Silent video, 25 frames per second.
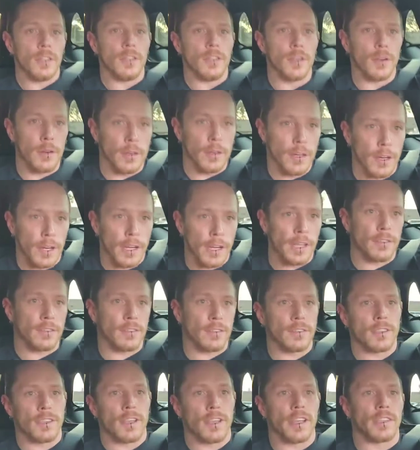doing your
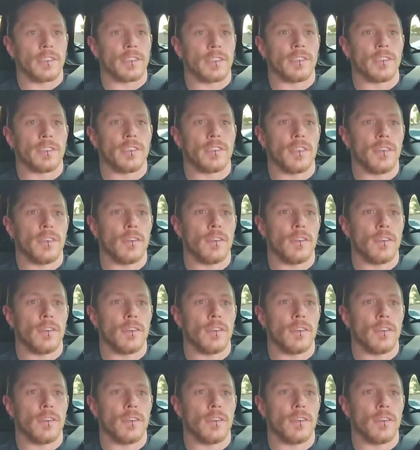exercises,